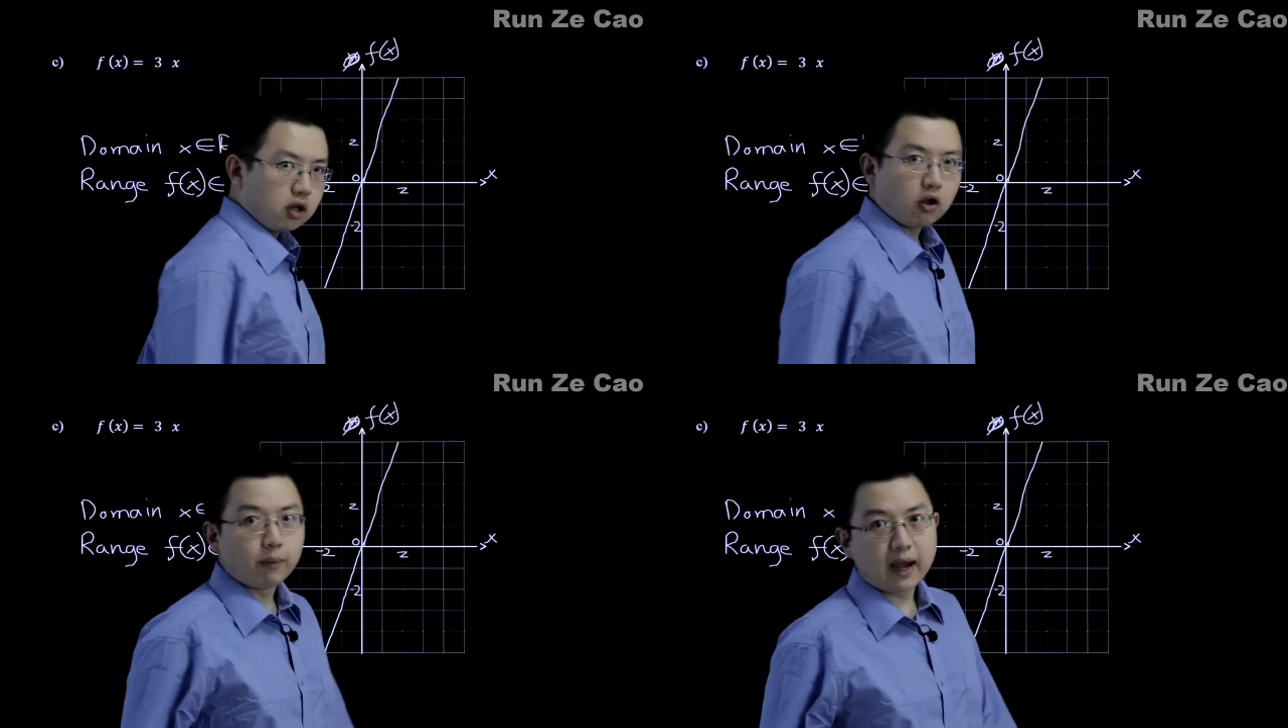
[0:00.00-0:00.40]

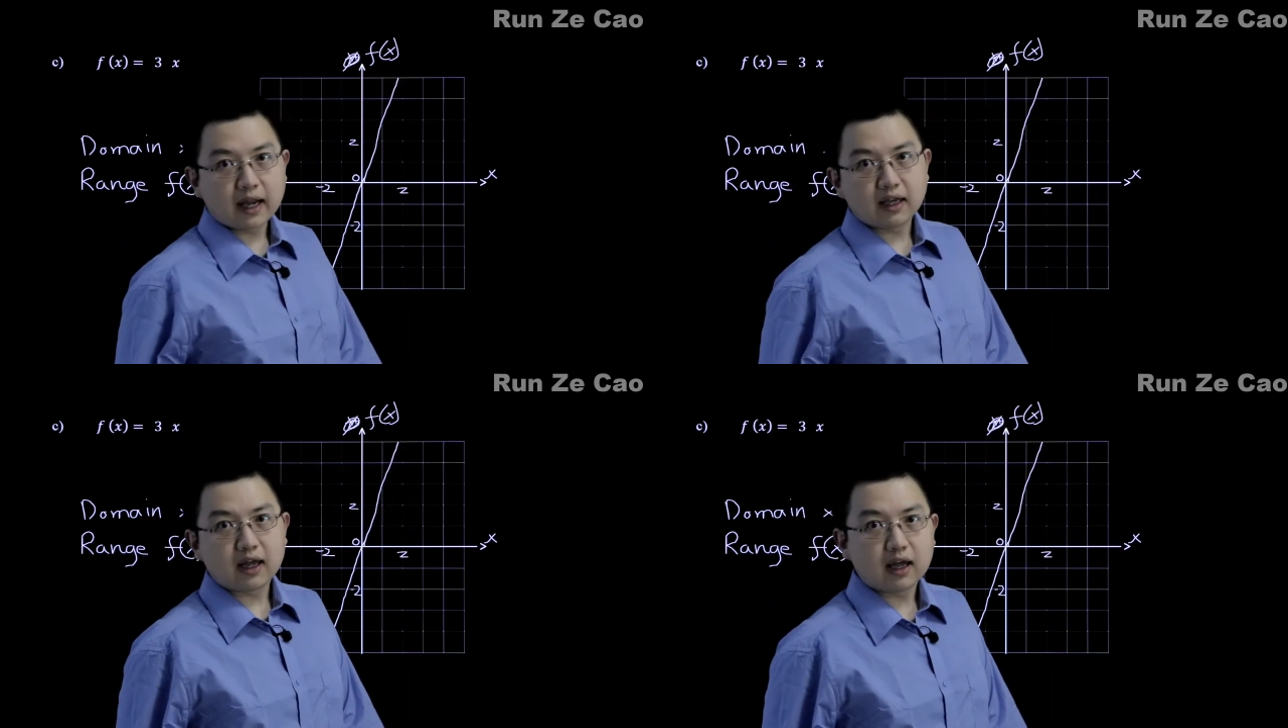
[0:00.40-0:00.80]
the
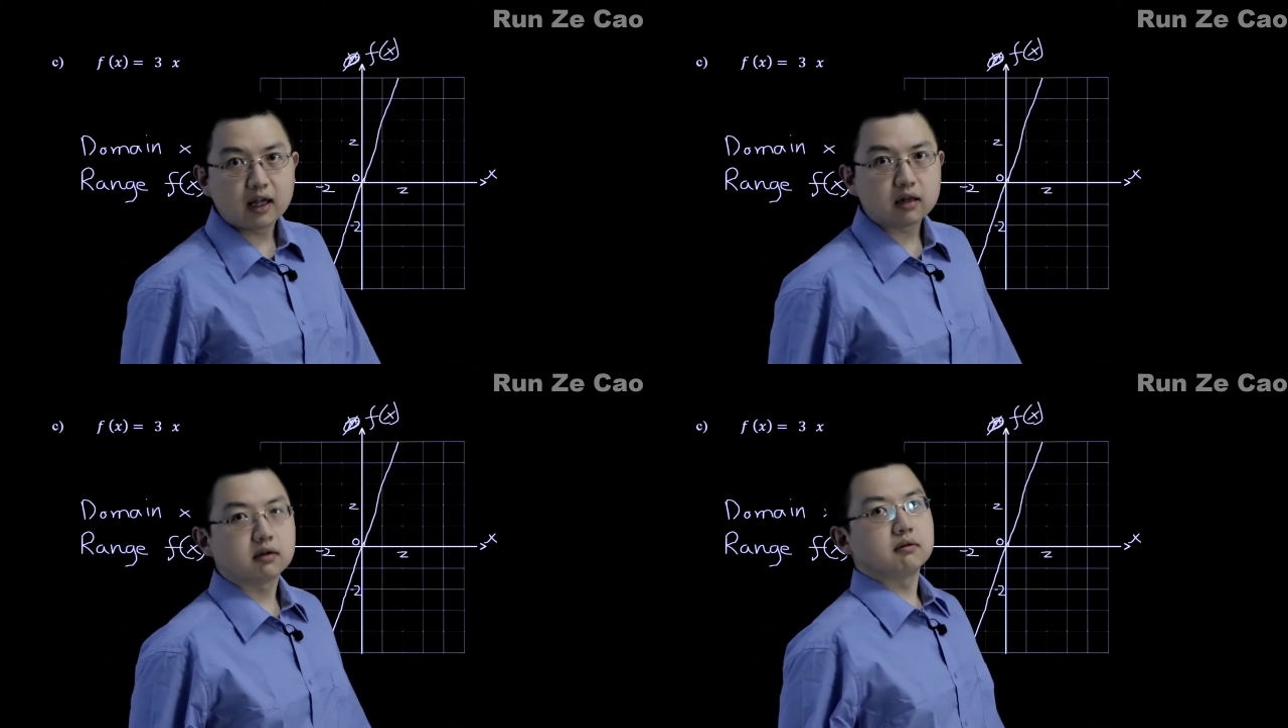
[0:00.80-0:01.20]
domain
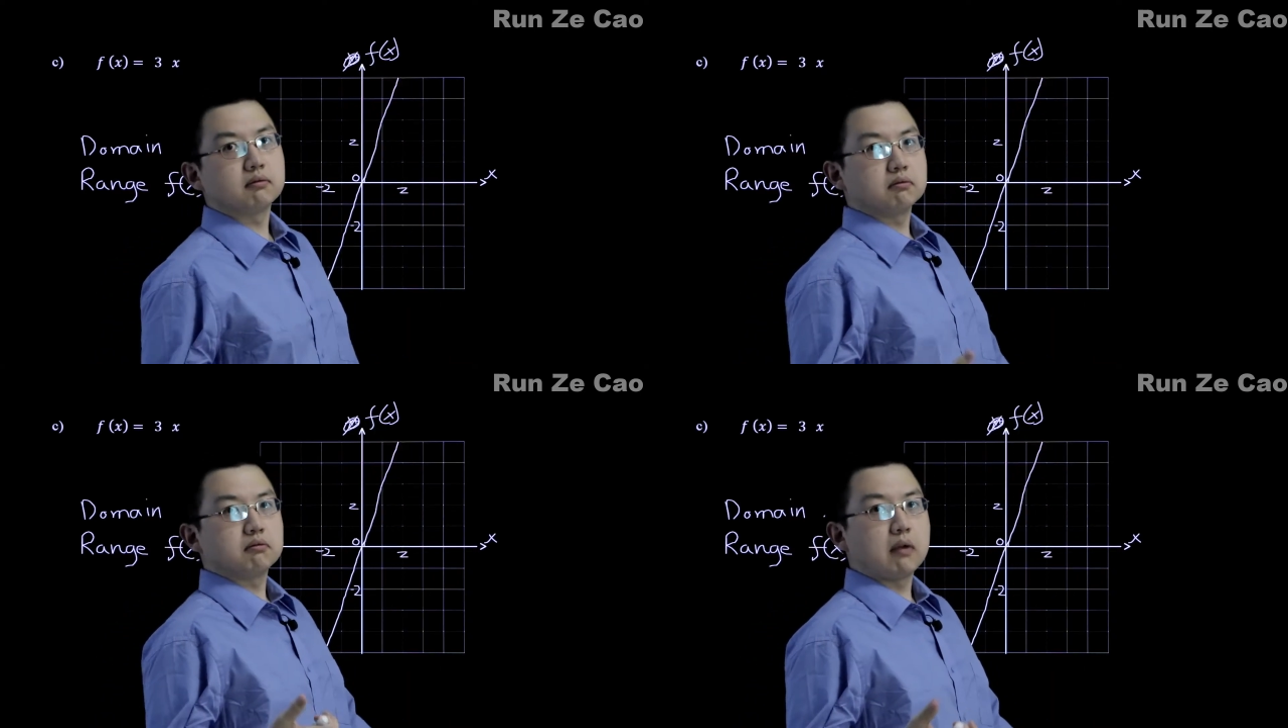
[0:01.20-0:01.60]
is
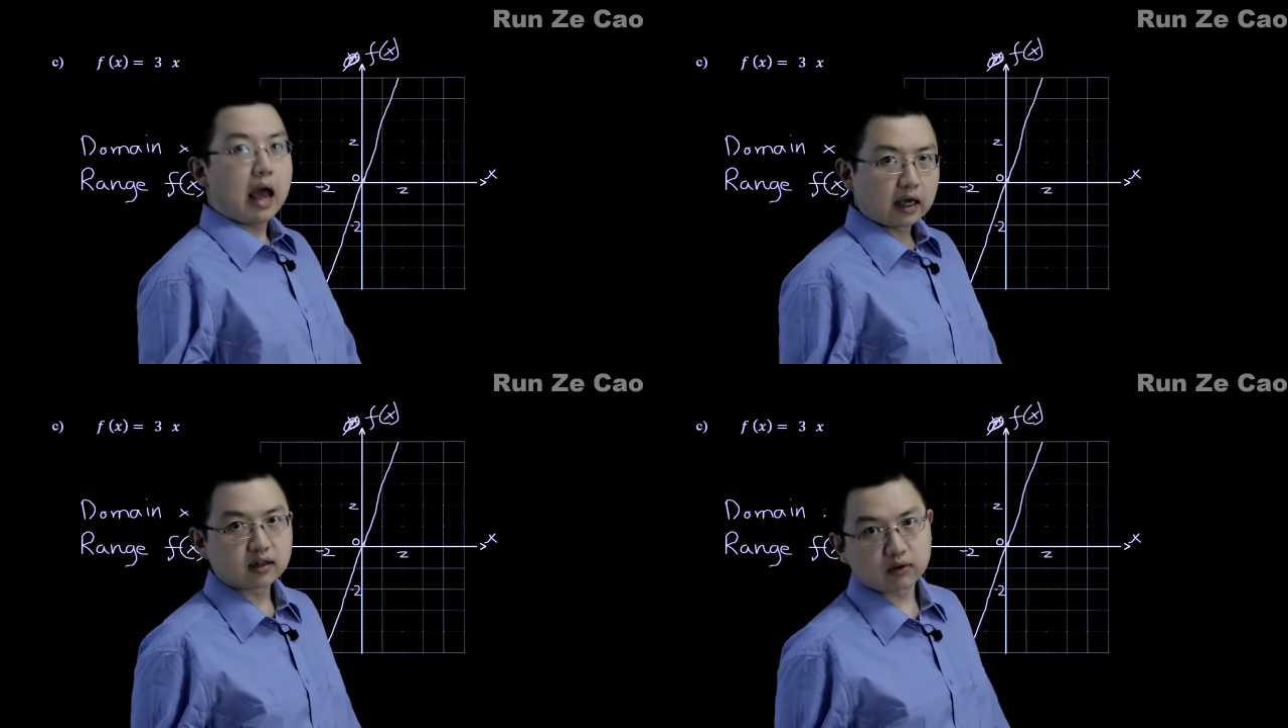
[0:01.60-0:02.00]

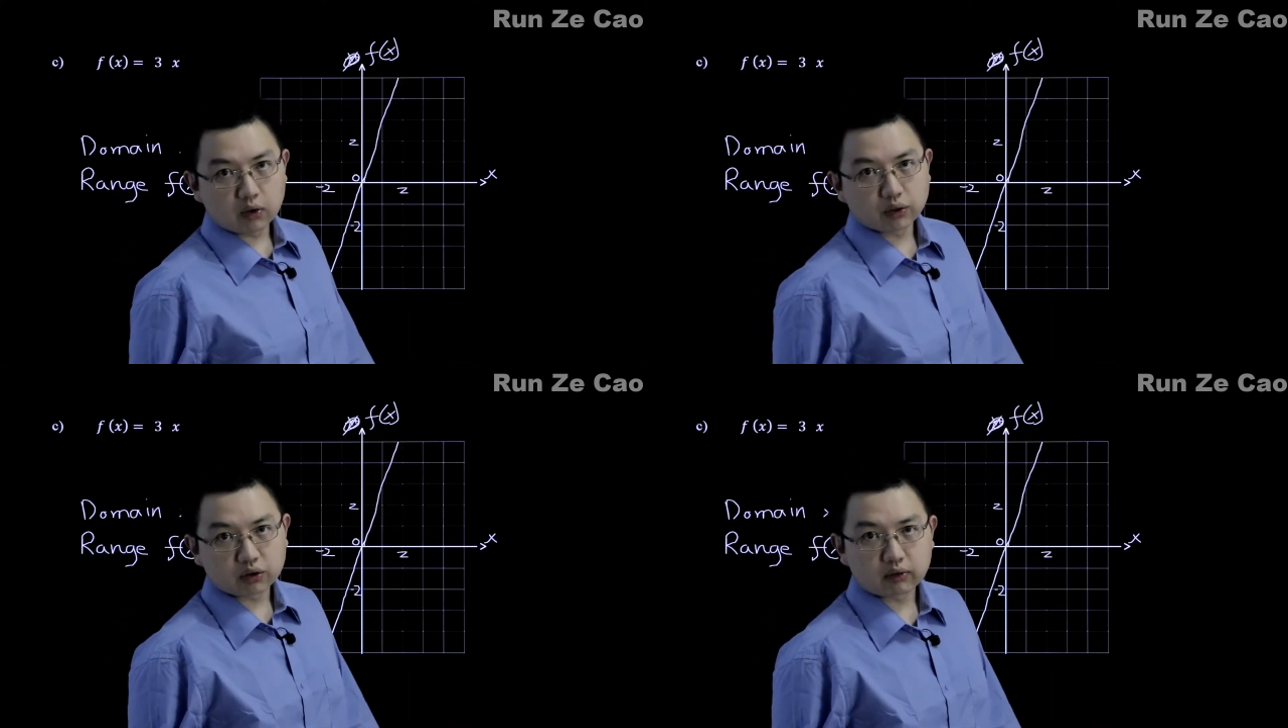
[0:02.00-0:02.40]
x
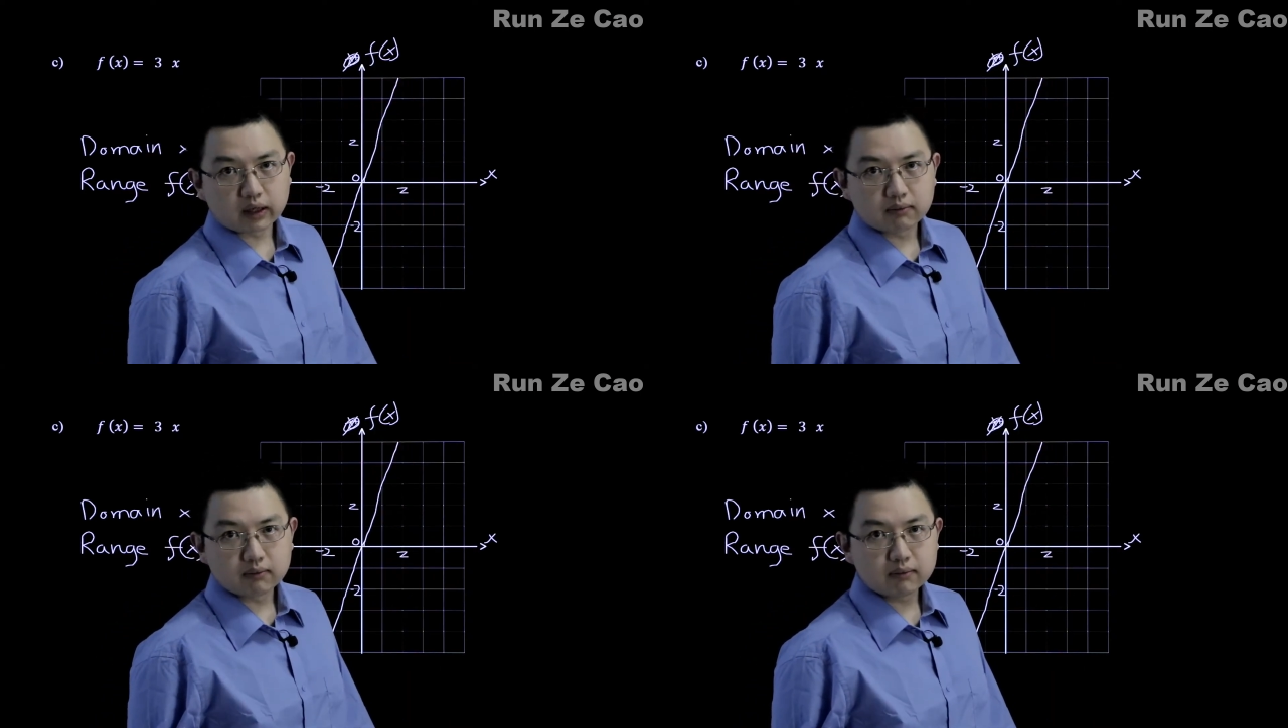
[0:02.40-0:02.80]
equals
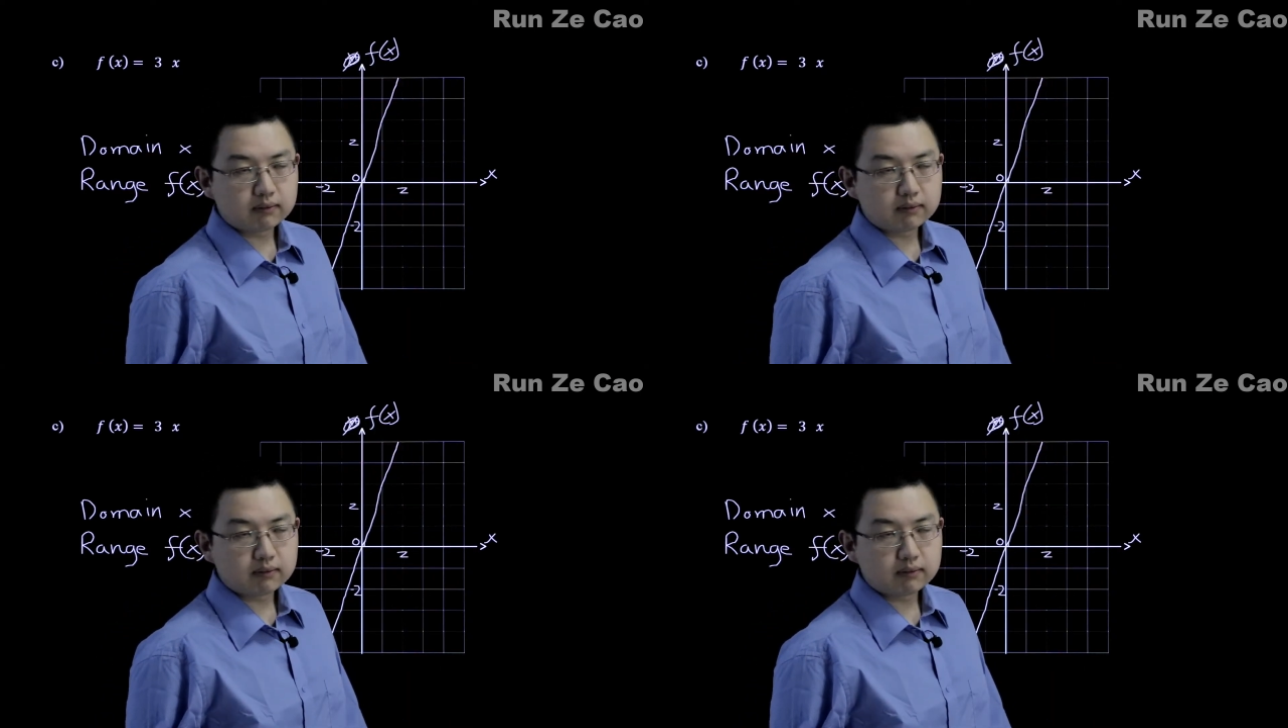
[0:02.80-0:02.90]
3.